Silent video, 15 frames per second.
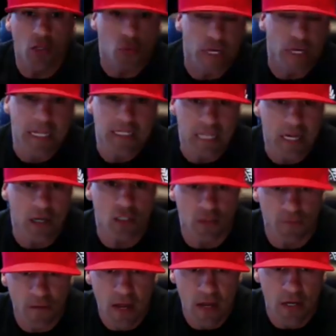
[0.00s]
days later, she
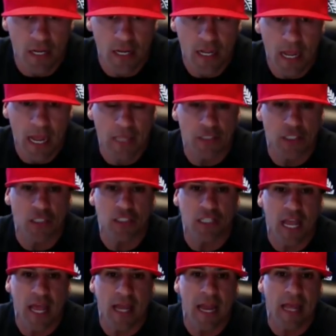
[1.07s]
found it, and she
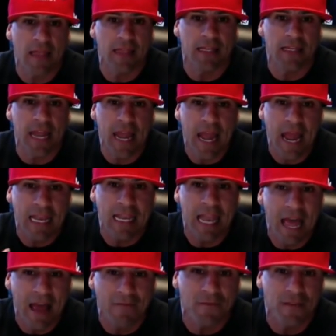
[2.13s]
said, the day I
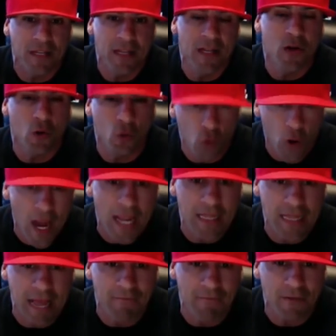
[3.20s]
left crying
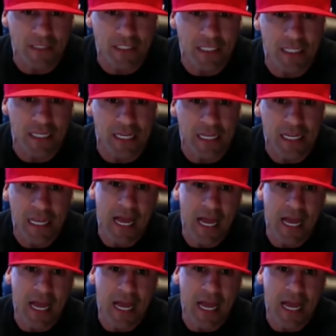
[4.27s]
that facility,